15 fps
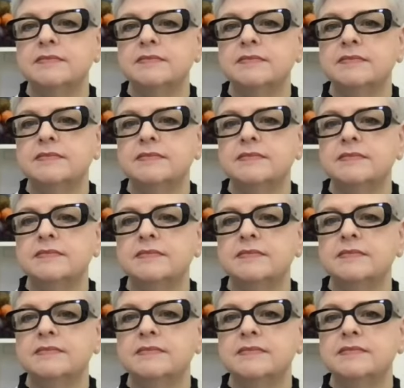
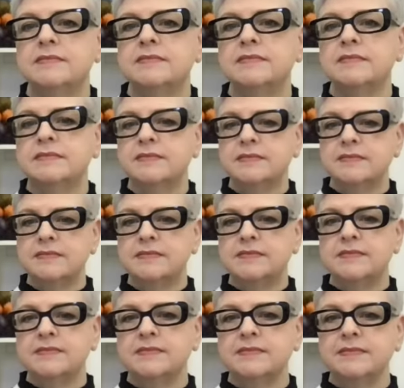
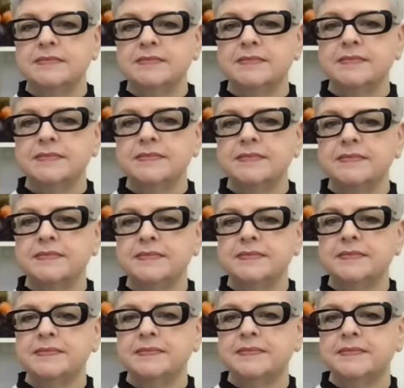
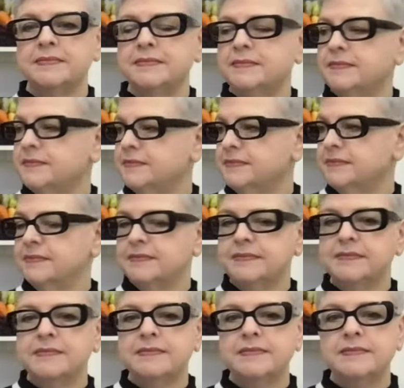
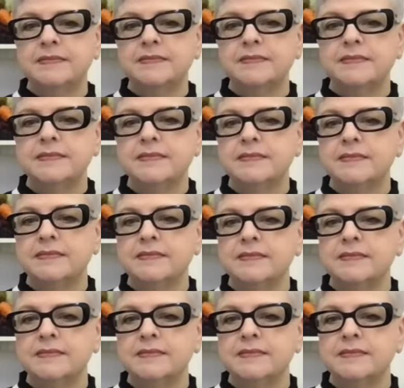No words are spoken by the person on screen.